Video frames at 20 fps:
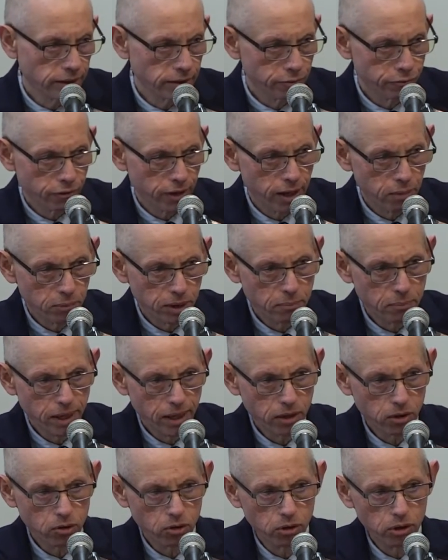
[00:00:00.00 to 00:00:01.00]
the Family
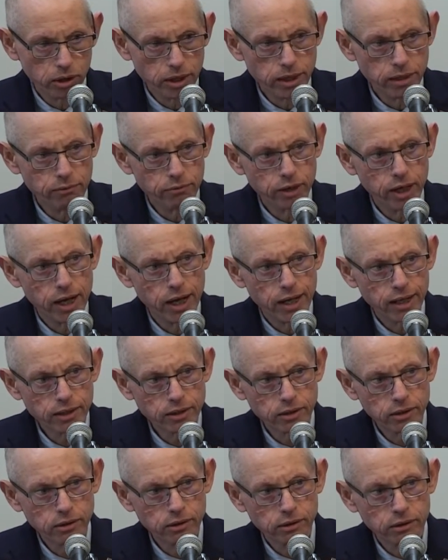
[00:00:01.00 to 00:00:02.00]
Medical Leave Act
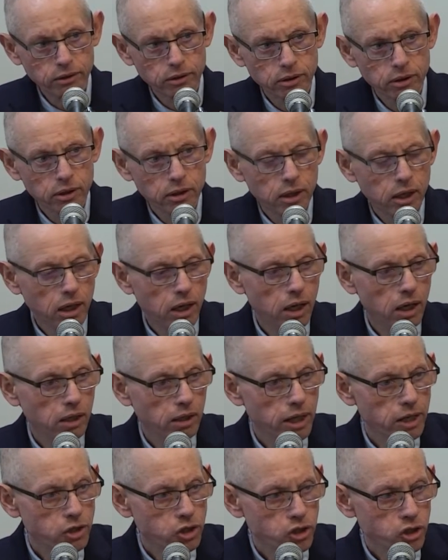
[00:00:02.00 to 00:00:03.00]

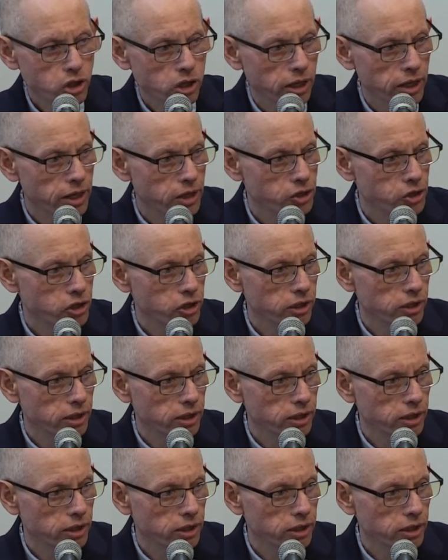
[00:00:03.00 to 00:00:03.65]
legislation